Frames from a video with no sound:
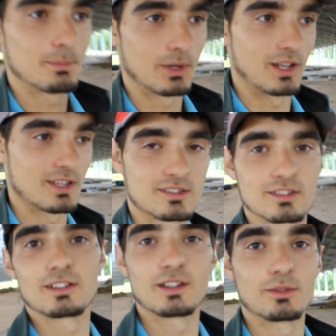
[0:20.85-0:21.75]
But let's
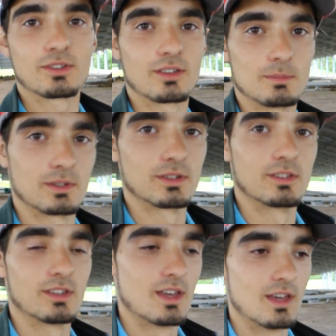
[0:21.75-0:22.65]
start outside
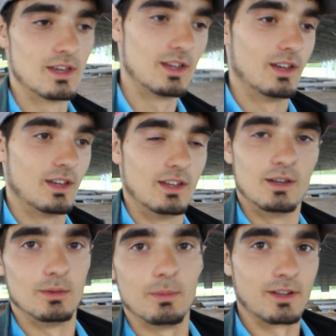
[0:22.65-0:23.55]
because we
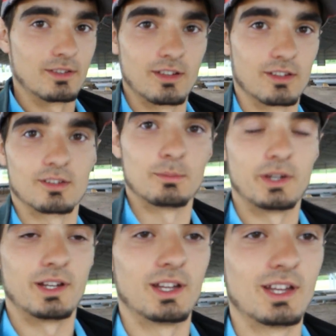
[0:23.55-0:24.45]
better start somewhere.